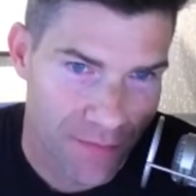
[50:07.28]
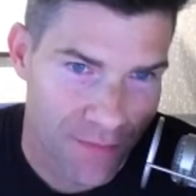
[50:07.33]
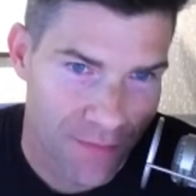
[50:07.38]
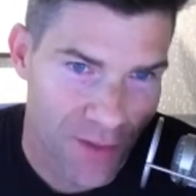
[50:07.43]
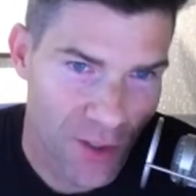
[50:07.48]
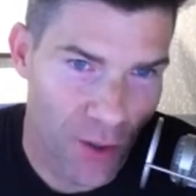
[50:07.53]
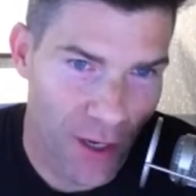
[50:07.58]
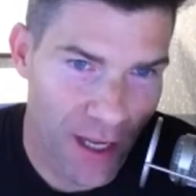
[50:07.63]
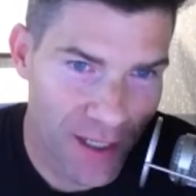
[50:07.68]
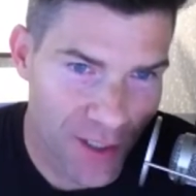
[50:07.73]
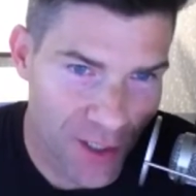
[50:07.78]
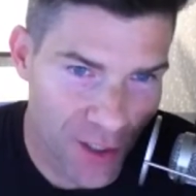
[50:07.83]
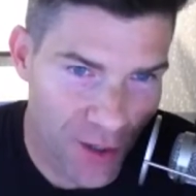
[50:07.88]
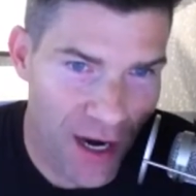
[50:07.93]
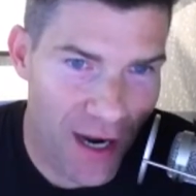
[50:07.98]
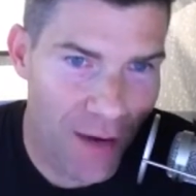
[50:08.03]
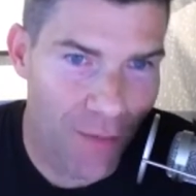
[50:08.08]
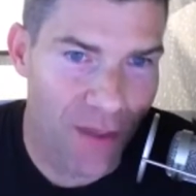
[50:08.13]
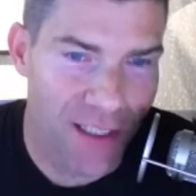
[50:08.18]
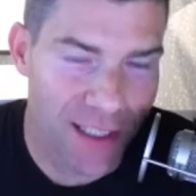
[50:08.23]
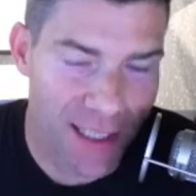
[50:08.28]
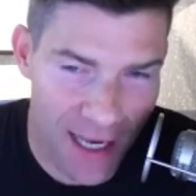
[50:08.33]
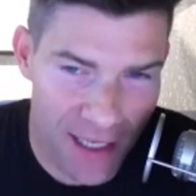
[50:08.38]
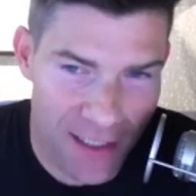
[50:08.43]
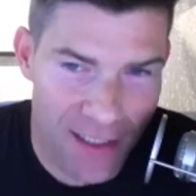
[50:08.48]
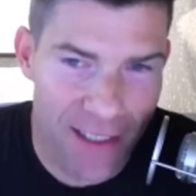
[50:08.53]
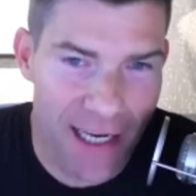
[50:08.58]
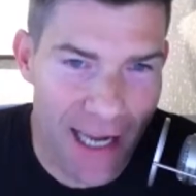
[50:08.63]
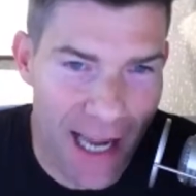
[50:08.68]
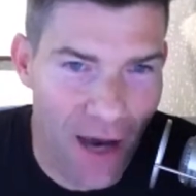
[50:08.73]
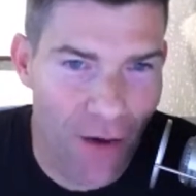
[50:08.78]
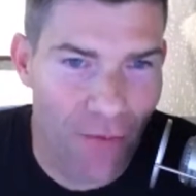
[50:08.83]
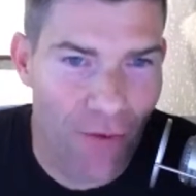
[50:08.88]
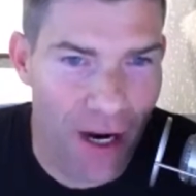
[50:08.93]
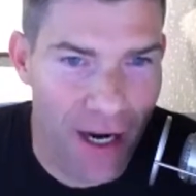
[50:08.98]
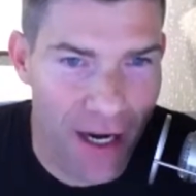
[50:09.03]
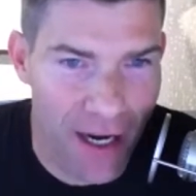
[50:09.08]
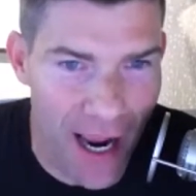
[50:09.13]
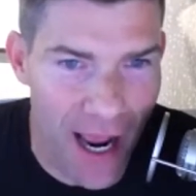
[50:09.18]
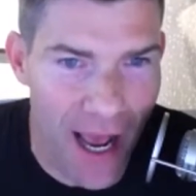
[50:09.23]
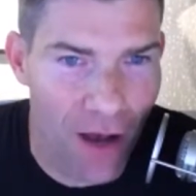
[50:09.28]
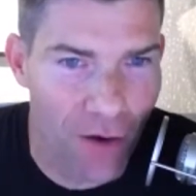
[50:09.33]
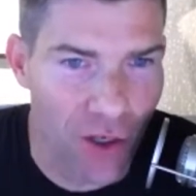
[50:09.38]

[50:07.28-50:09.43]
So Instagram is testing out right now.